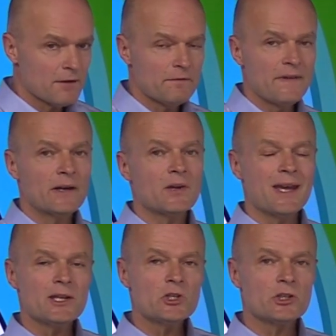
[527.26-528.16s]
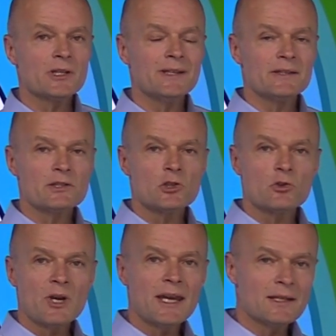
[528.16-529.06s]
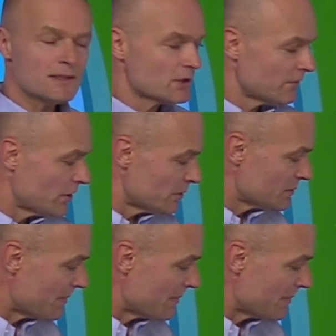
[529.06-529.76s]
a variation in the strains of those